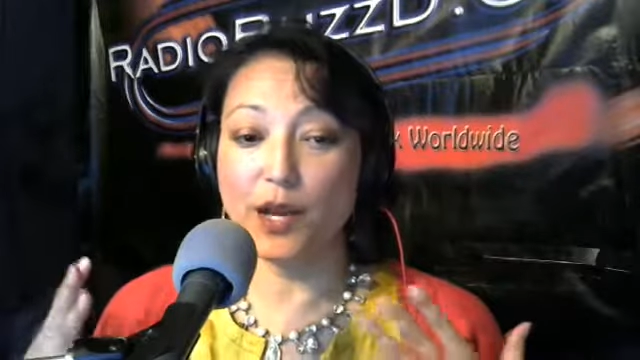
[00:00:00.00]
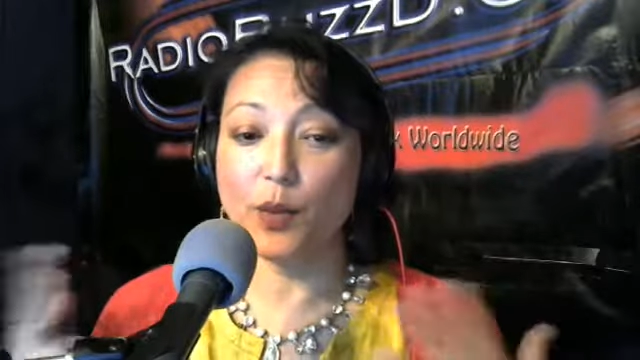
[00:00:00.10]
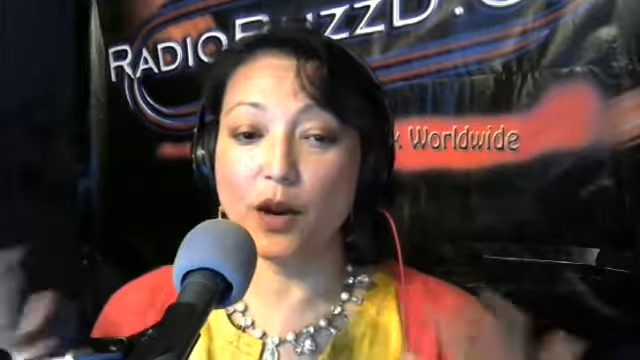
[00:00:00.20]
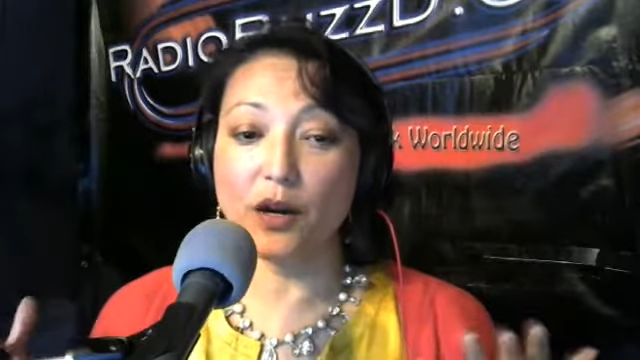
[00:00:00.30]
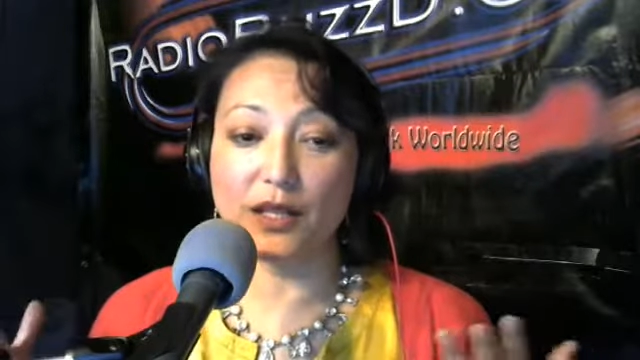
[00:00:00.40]

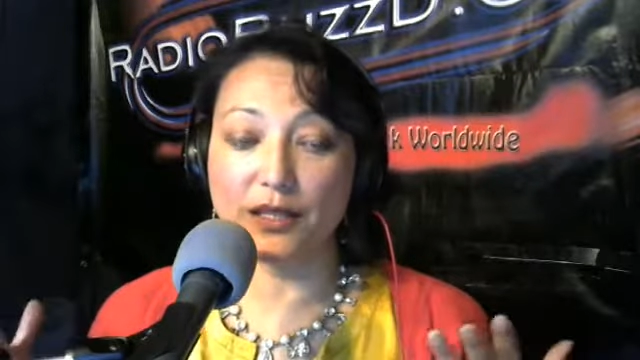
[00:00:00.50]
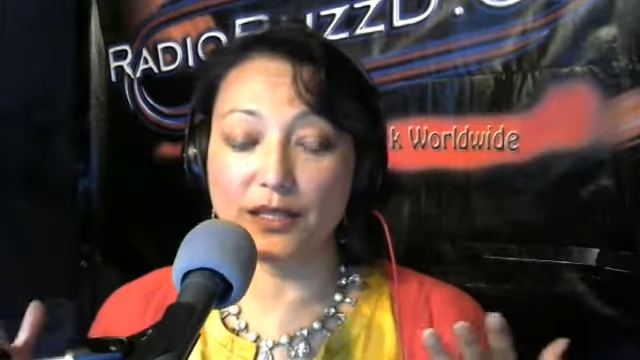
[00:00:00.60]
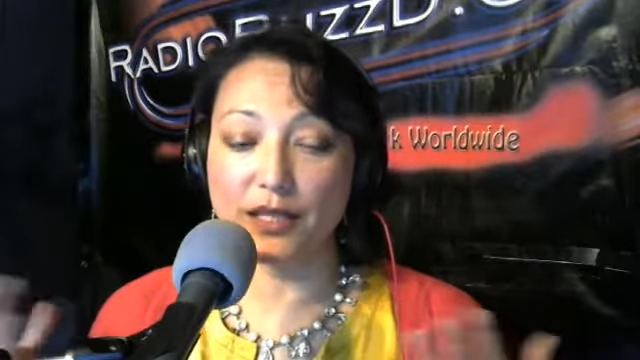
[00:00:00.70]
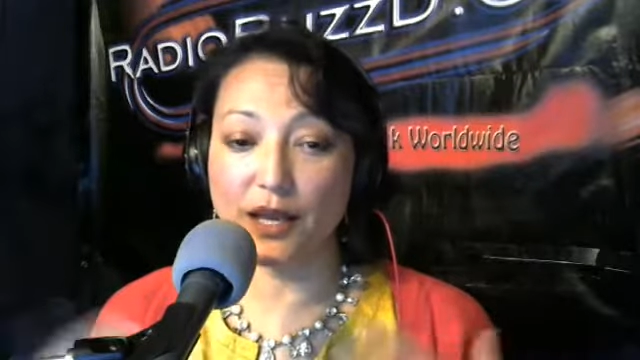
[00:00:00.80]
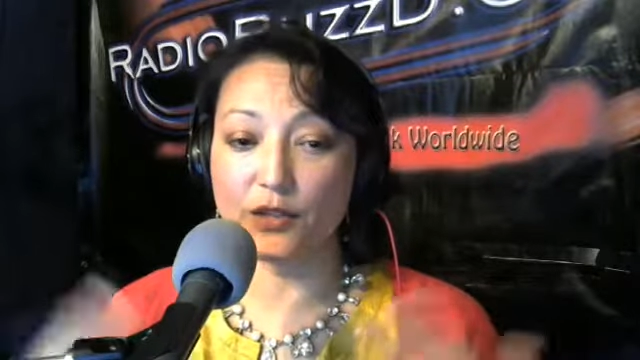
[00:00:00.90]
partying
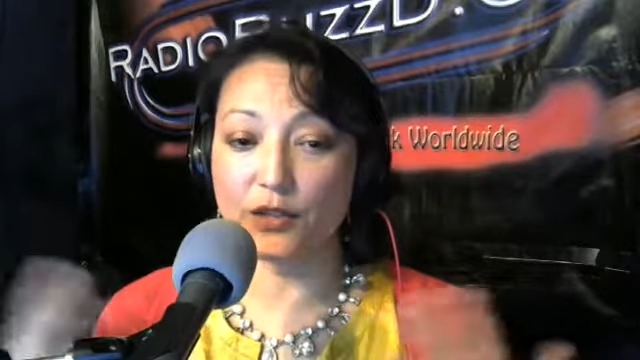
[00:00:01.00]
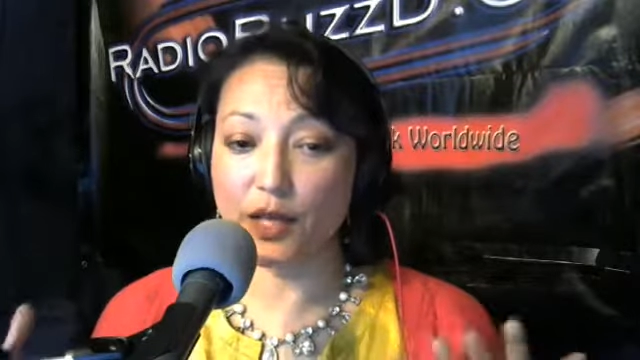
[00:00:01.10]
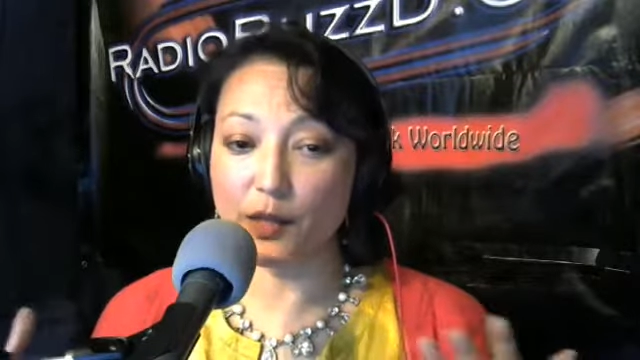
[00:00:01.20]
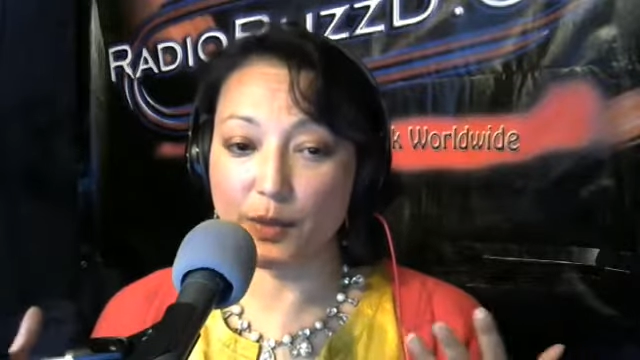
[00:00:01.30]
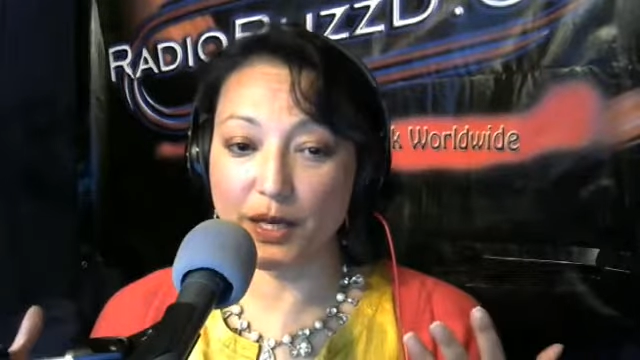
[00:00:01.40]
together,
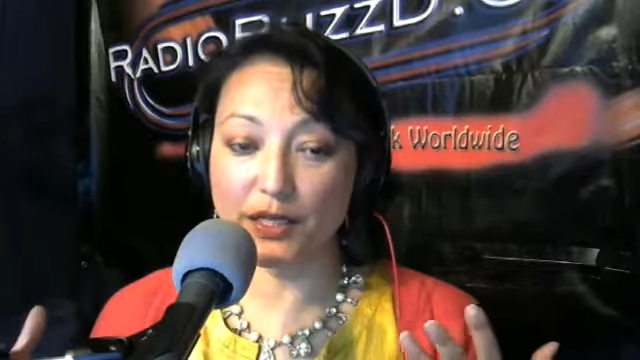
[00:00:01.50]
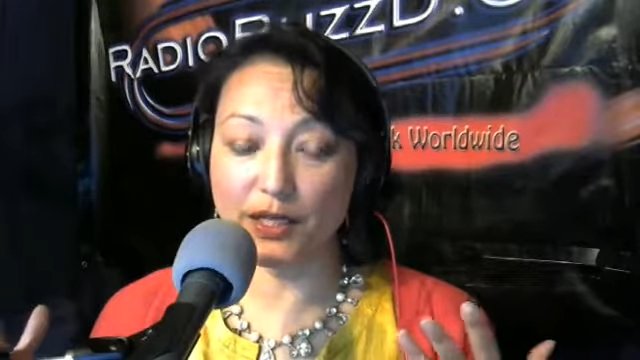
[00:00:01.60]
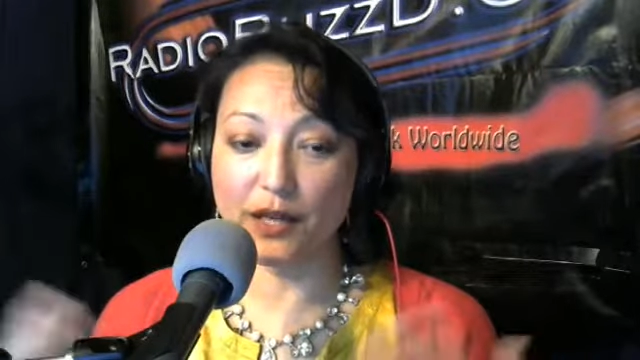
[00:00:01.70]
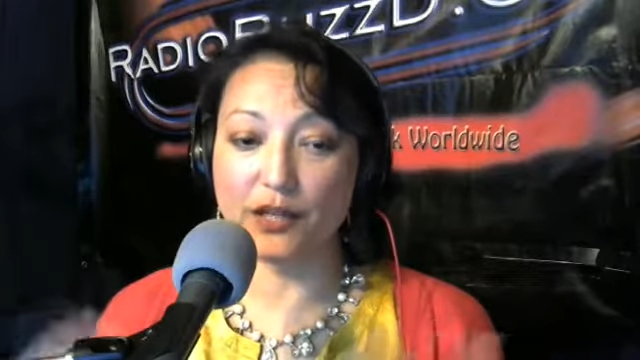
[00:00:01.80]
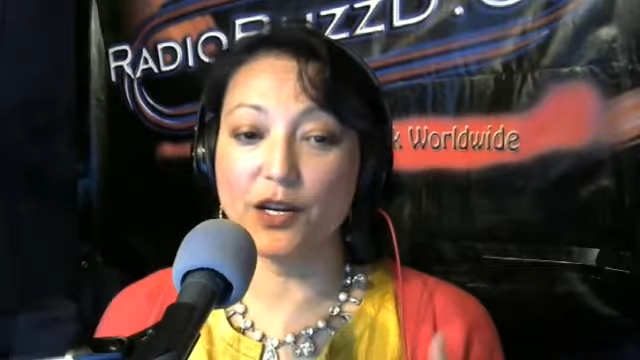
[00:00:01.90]
celebrating together.